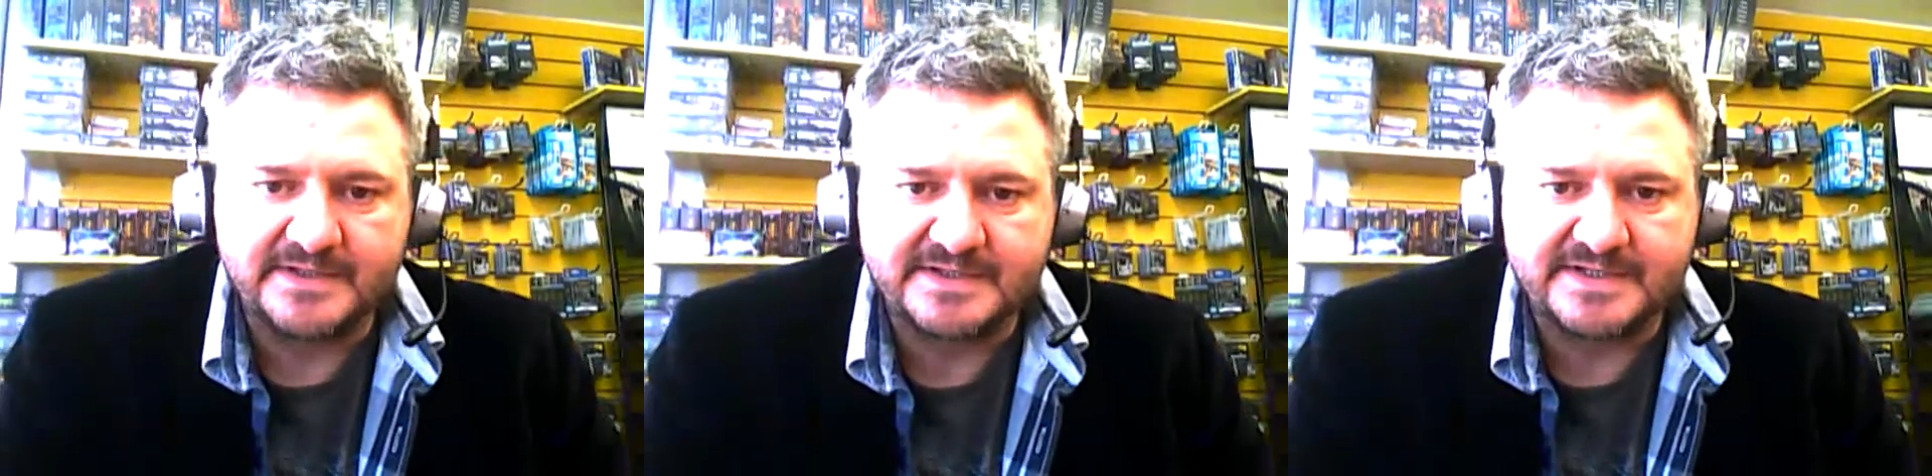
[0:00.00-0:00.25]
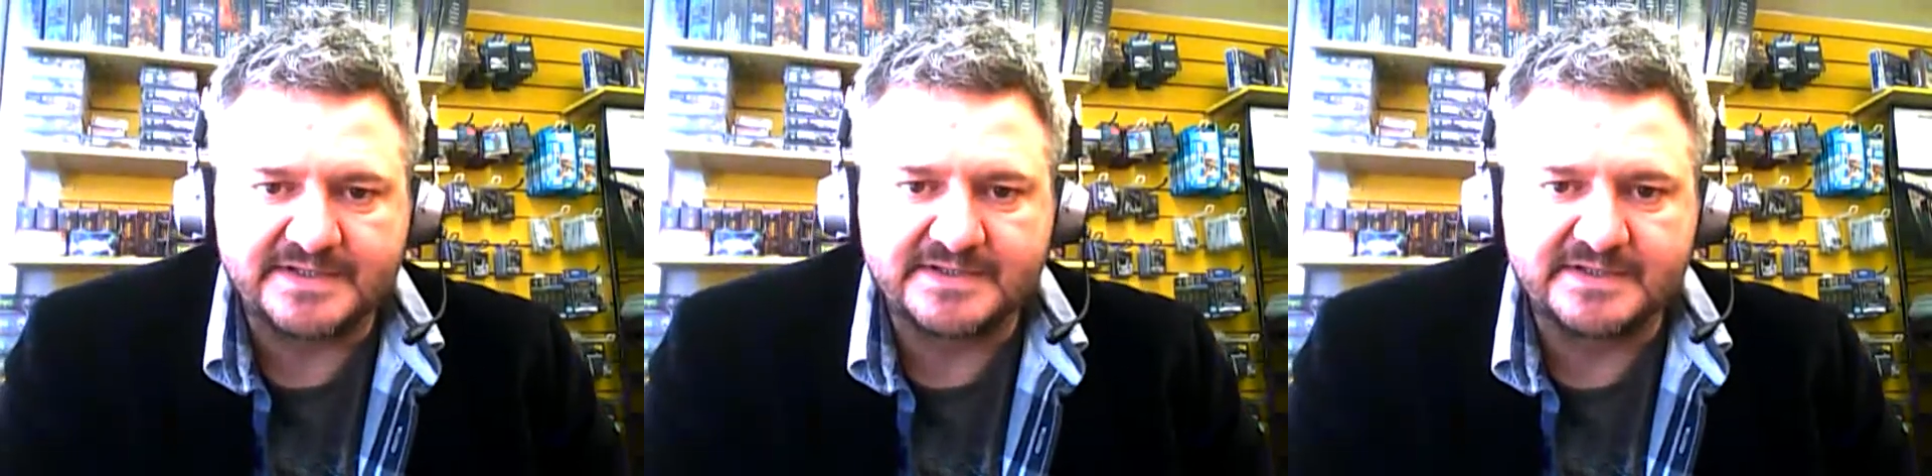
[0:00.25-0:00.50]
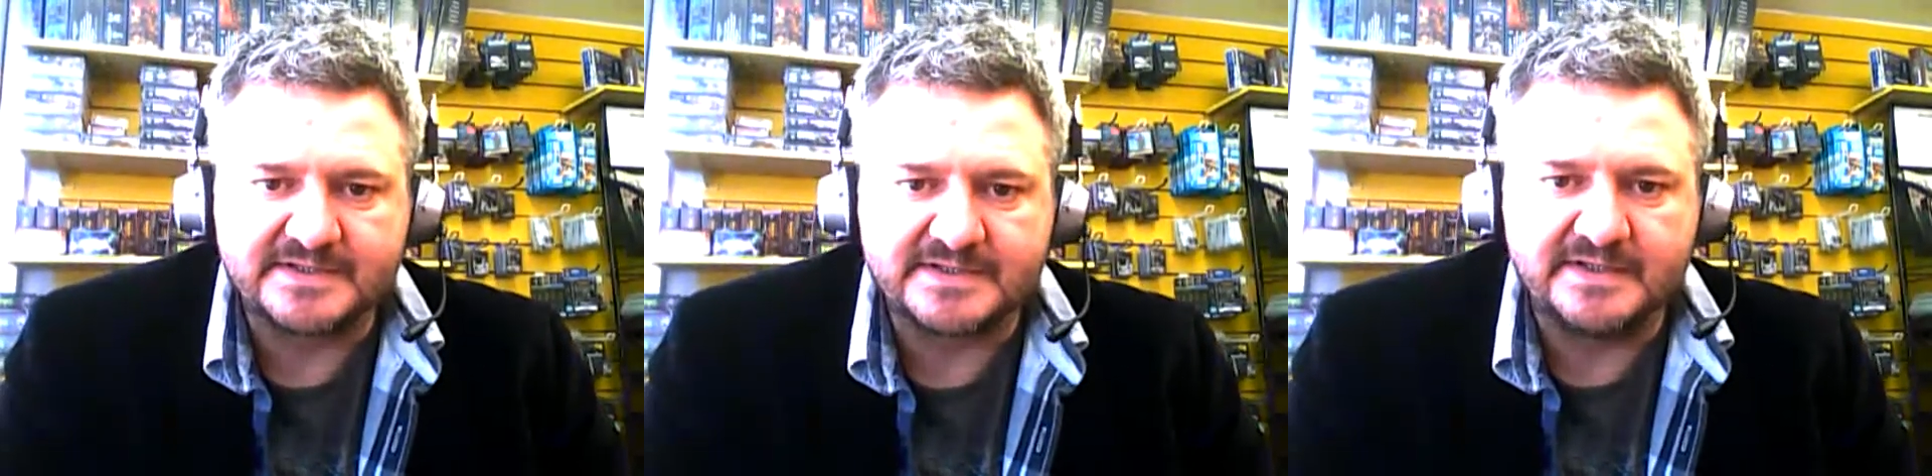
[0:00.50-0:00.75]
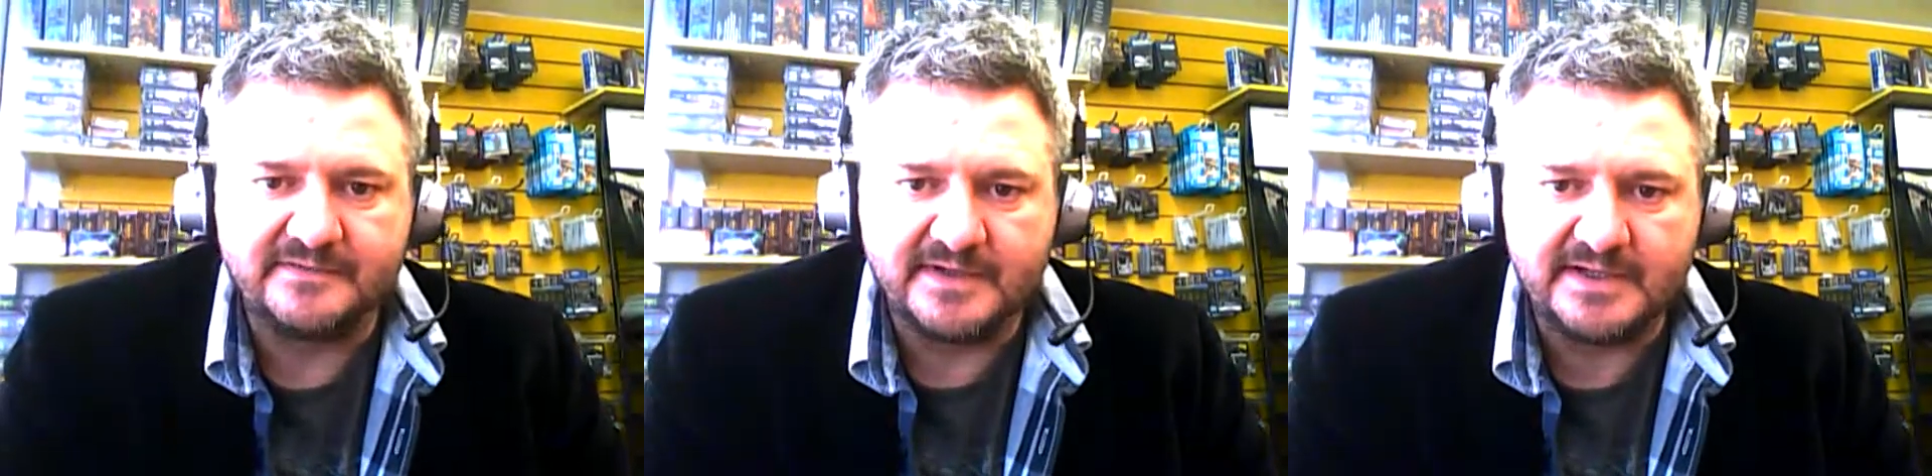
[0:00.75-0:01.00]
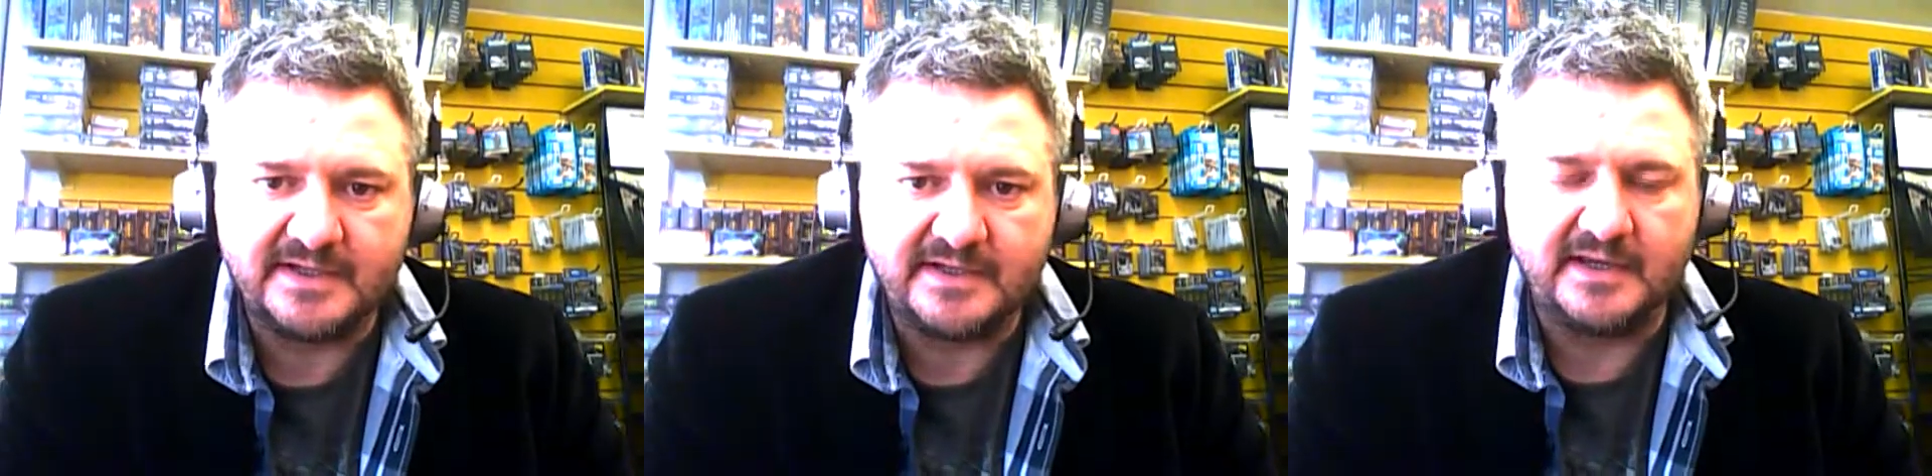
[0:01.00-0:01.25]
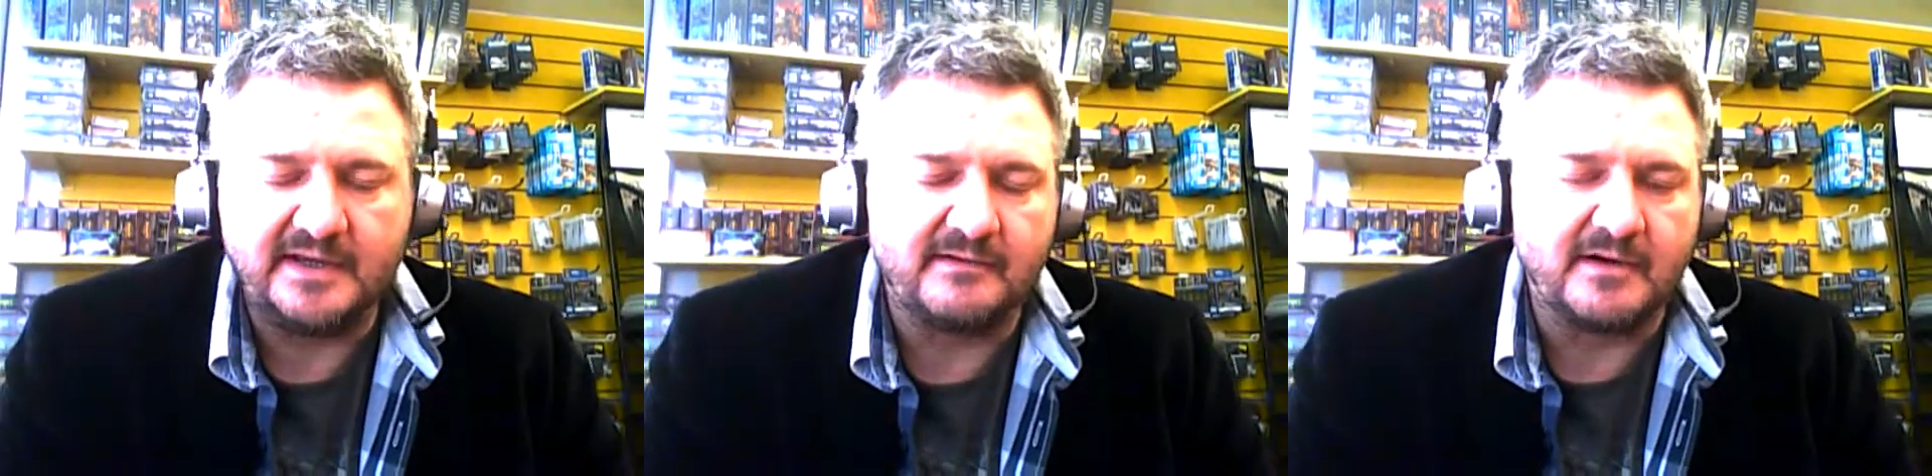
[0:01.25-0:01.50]
consistency for
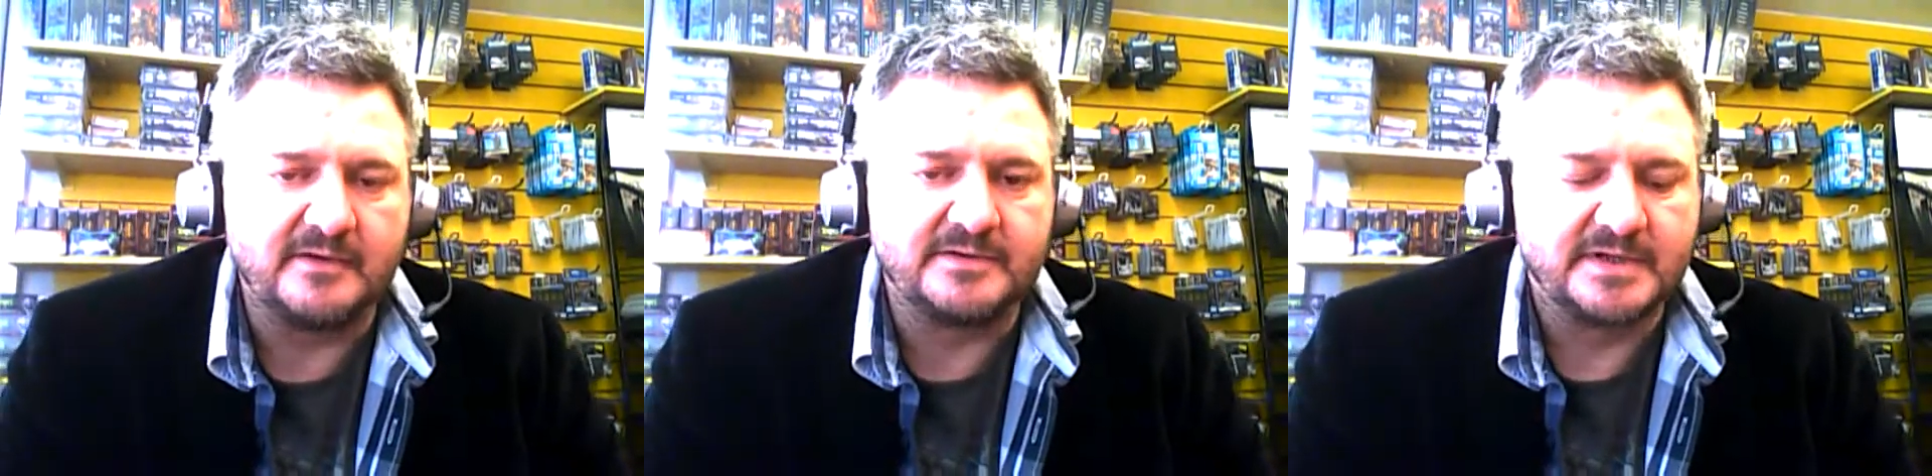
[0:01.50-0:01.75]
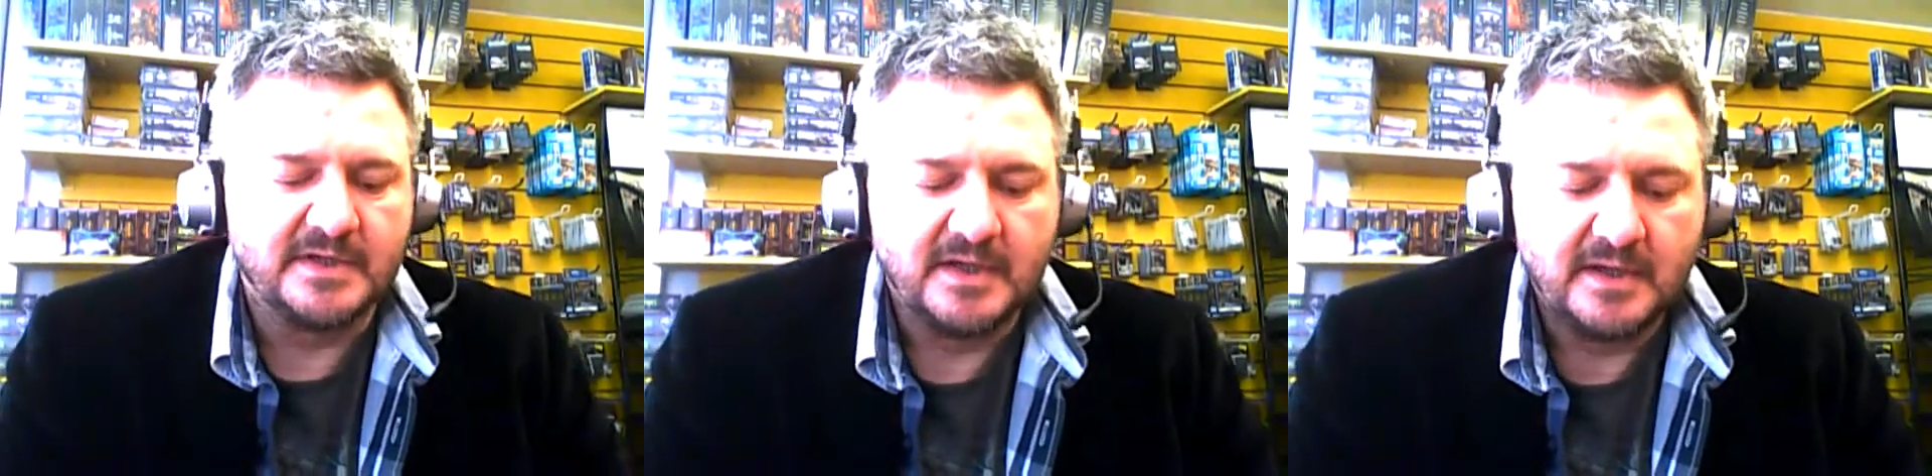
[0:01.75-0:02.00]
E-Heroes.